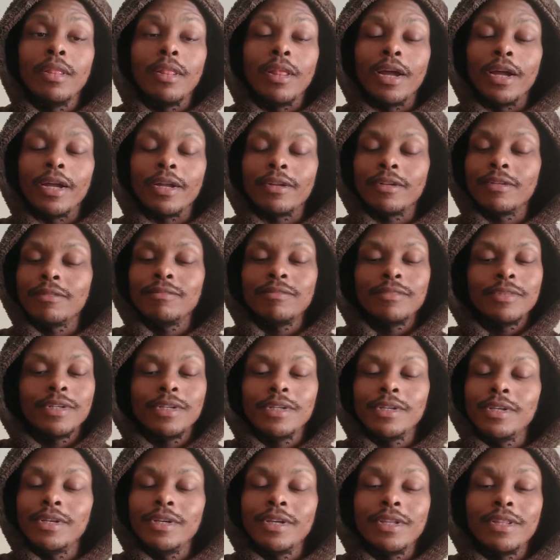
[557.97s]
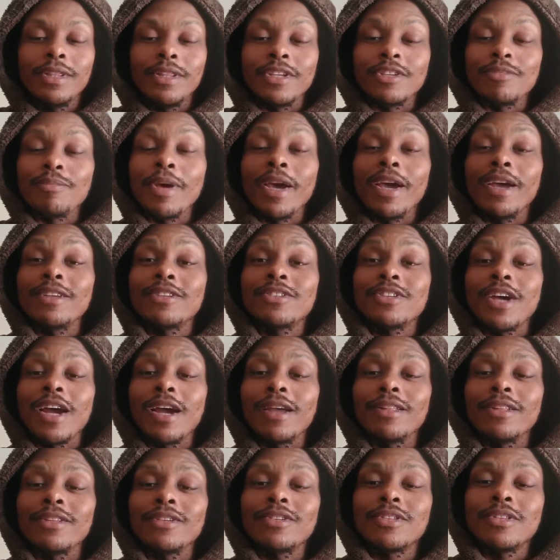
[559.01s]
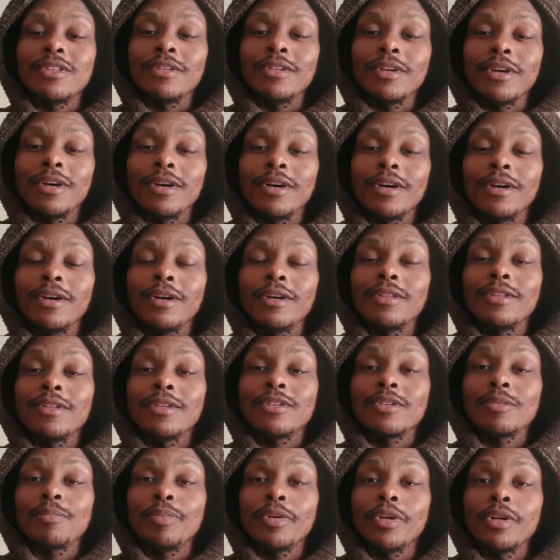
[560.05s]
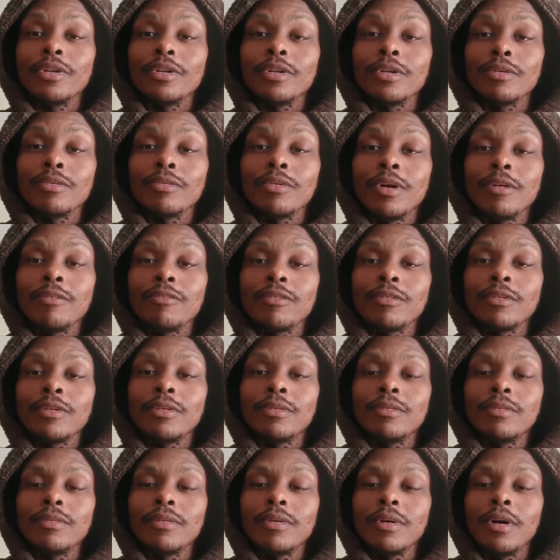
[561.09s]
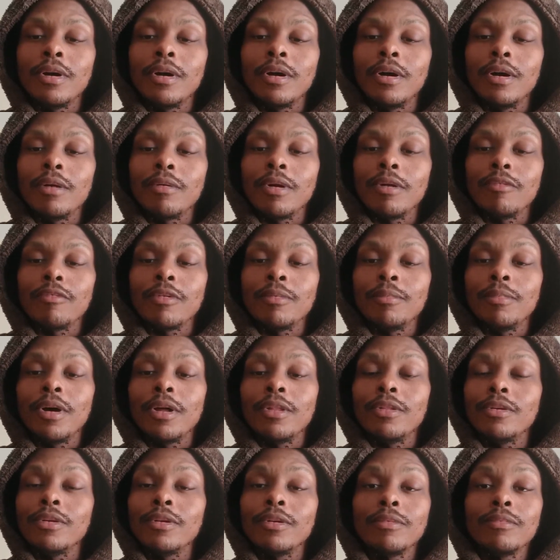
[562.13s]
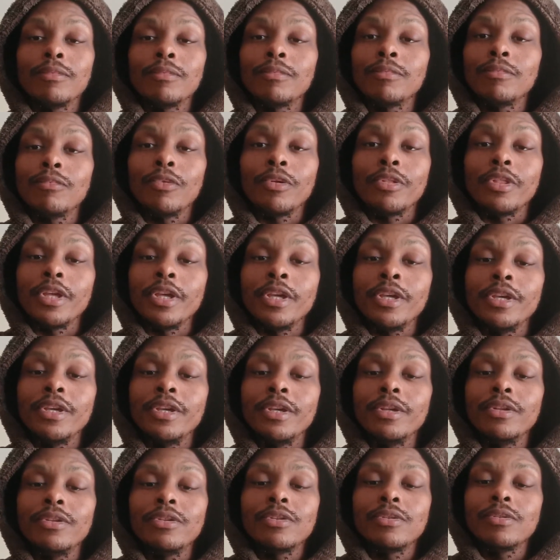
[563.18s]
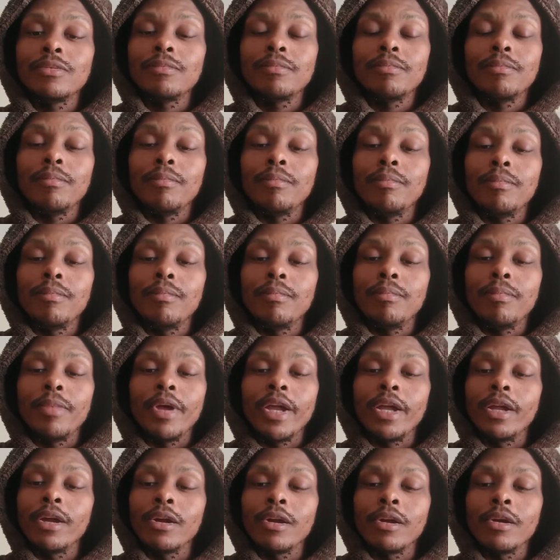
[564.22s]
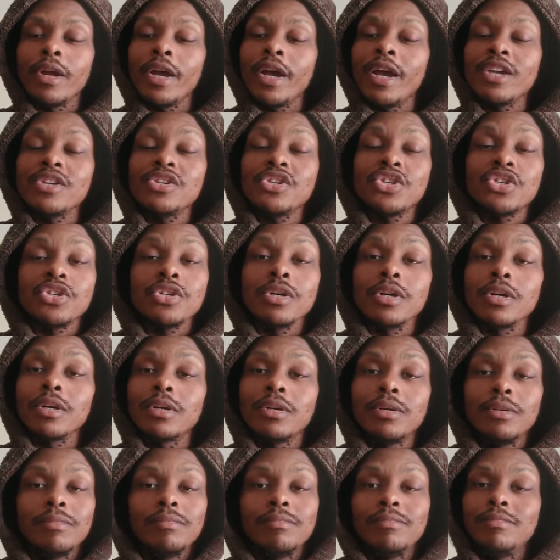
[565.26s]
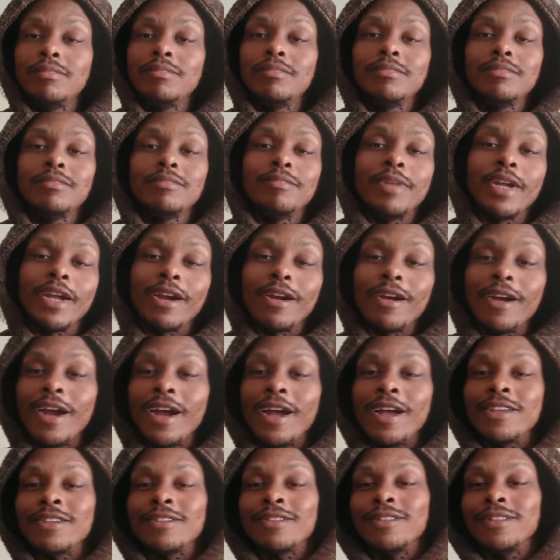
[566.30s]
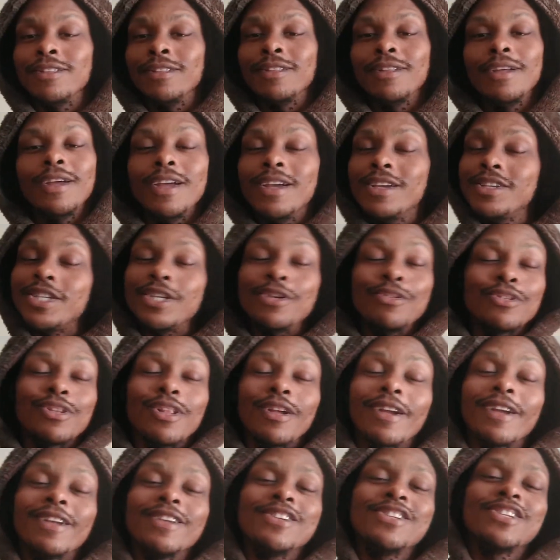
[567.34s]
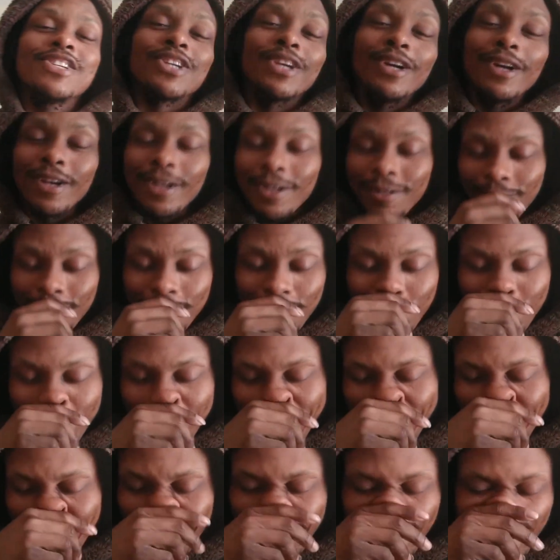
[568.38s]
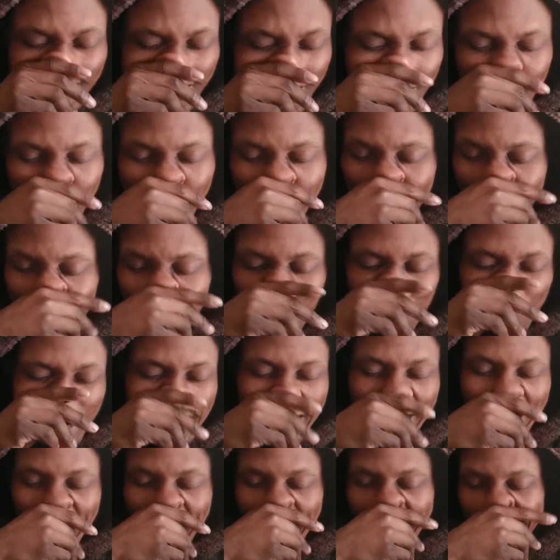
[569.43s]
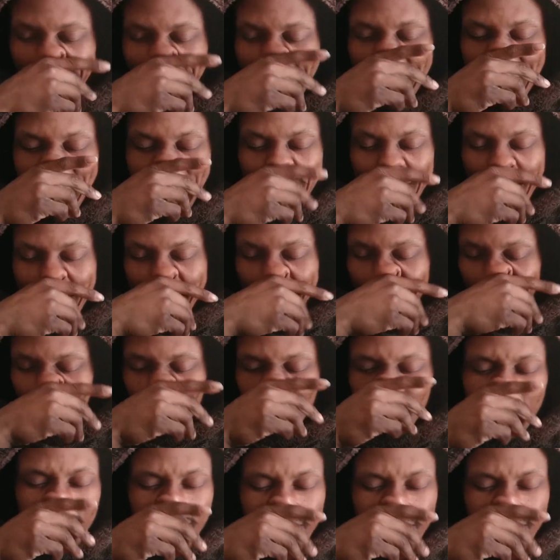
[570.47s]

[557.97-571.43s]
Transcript: Like this man silenced the uh the superior reverend uh reverend mother with ease, made her ass shook, made her ass she was looking shook, boy. Oh my god,